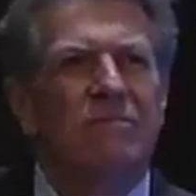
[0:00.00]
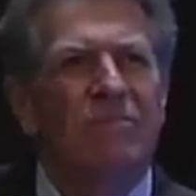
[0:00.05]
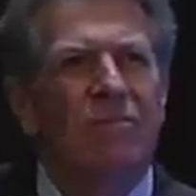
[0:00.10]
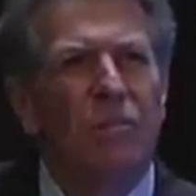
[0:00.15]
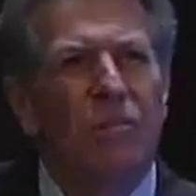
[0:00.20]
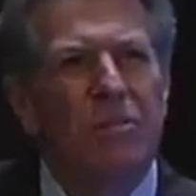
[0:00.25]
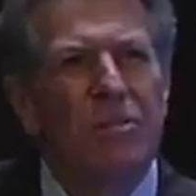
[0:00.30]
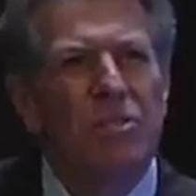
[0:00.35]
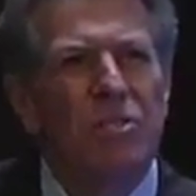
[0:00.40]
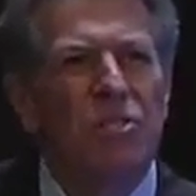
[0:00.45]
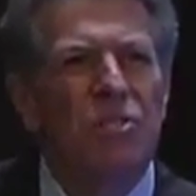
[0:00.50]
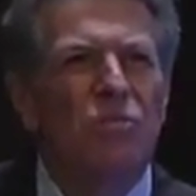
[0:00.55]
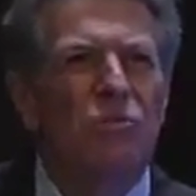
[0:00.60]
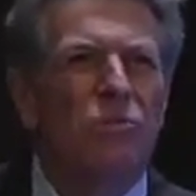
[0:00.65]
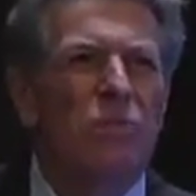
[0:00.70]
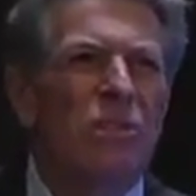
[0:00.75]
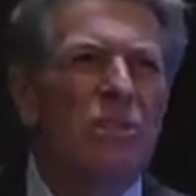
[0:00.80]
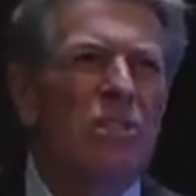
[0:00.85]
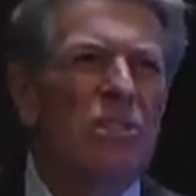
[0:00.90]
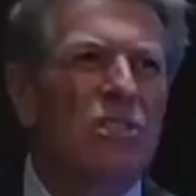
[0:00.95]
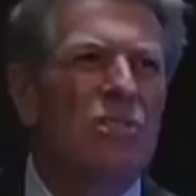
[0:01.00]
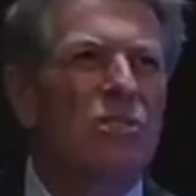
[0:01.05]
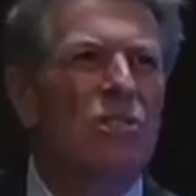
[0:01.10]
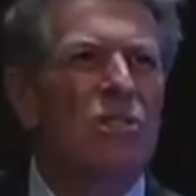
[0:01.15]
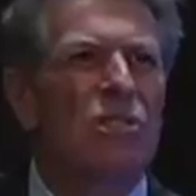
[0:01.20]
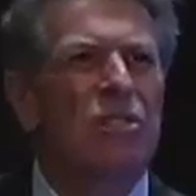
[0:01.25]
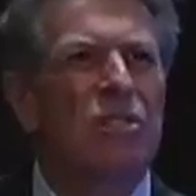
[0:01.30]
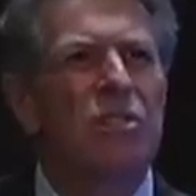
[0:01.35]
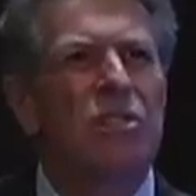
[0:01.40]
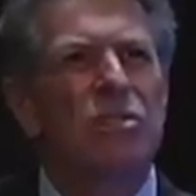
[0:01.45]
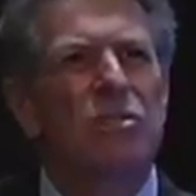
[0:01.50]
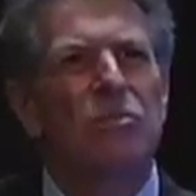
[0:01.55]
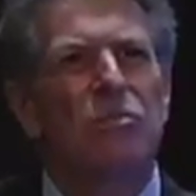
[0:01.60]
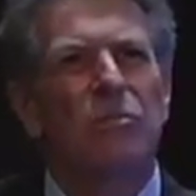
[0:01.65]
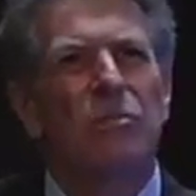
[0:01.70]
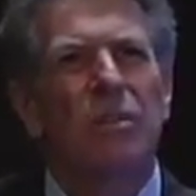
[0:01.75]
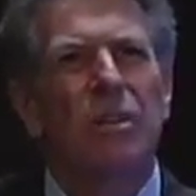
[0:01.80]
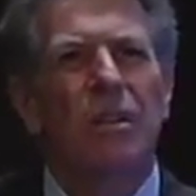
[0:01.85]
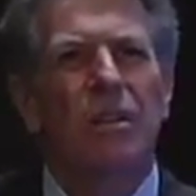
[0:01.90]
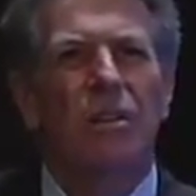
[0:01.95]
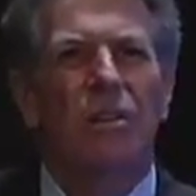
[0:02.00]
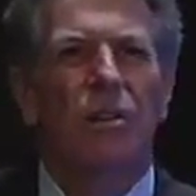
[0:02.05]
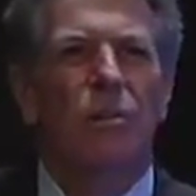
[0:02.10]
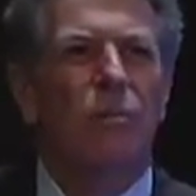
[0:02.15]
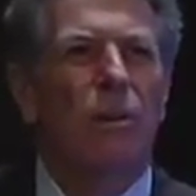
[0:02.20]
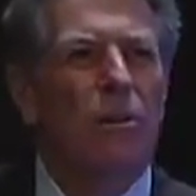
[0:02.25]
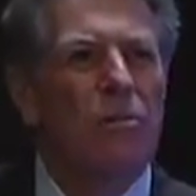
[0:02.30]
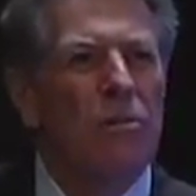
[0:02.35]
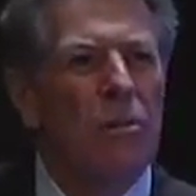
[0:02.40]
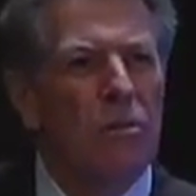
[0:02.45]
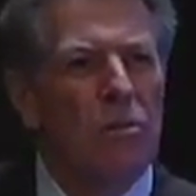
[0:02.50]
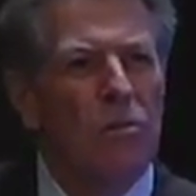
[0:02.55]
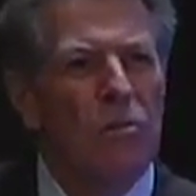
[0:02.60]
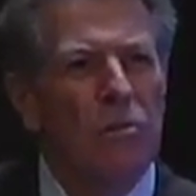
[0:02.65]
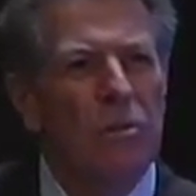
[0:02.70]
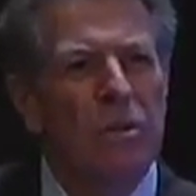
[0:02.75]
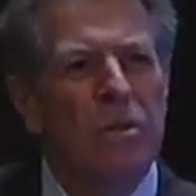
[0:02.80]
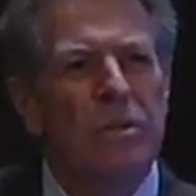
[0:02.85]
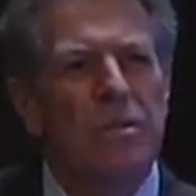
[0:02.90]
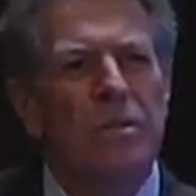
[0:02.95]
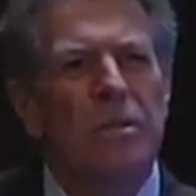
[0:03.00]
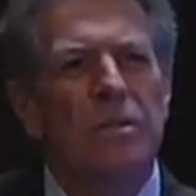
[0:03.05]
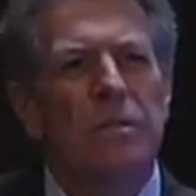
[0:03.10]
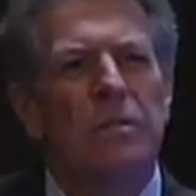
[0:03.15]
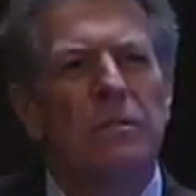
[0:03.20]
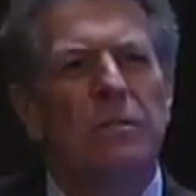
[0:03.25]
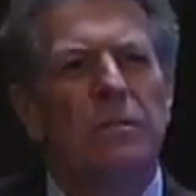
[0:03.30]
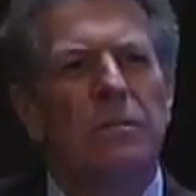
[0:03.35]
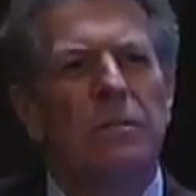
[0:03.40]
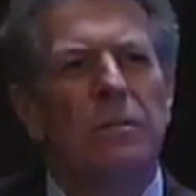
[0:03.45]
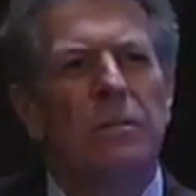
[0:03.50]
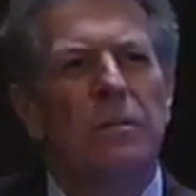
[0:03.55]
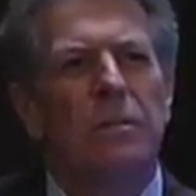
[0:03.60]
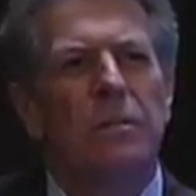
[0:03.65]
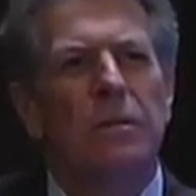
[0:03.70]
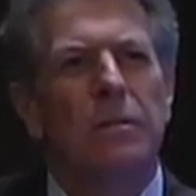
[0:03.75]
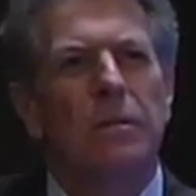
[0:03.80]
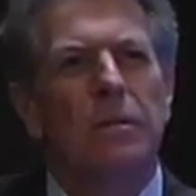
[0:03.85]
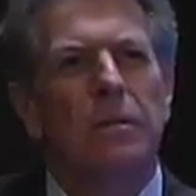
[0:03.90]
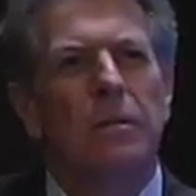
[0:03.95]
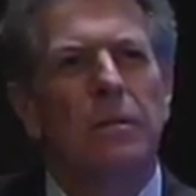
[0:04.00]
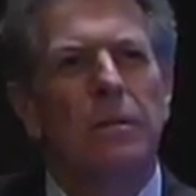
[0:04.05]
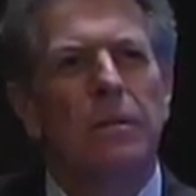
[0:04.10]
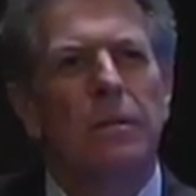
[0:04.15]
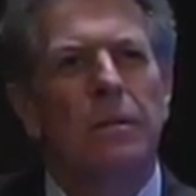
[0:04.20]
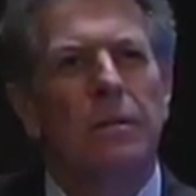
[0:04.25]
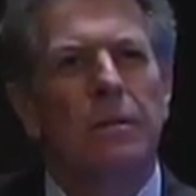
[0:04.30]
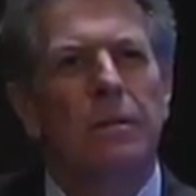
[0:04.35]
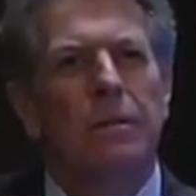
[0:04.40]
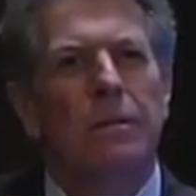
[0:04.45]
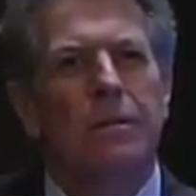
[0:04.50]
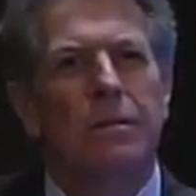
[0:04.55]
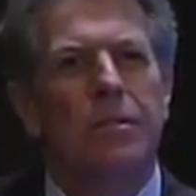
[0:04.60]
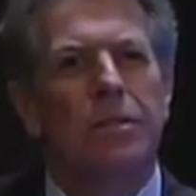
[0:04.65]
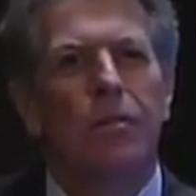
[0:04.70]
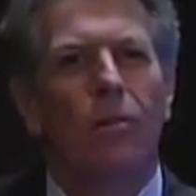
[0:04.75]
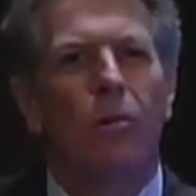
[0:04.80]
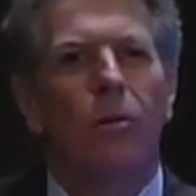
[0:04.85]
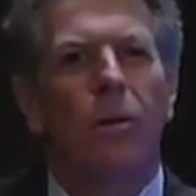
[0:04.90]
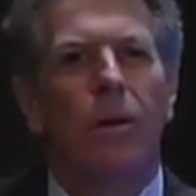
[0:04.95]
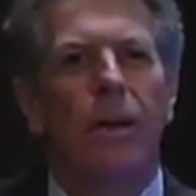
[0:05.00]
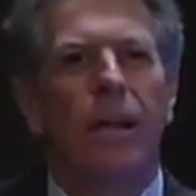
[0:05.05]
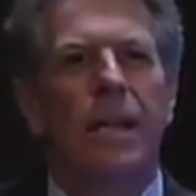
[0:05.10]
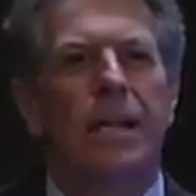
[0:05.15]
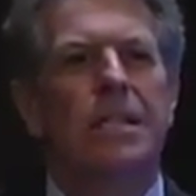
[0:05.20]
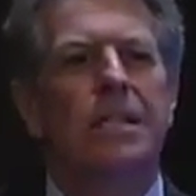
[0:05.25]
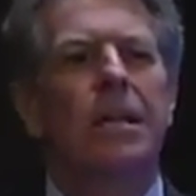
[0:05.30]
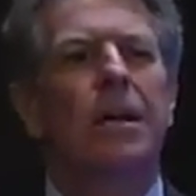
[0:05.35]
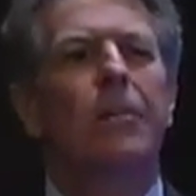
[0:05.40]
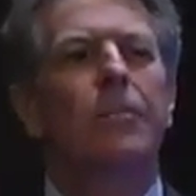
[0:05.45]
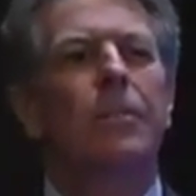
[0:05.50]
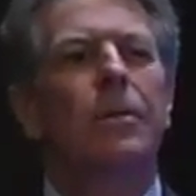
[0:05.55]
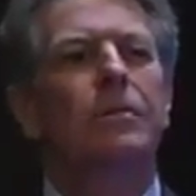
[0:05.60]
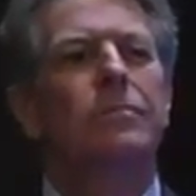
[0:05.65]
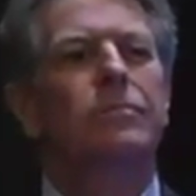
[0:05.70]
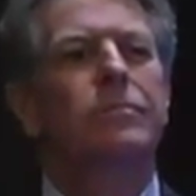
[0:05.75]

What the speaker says: almost thought insertions or her own thoughts. It's not where it ends up.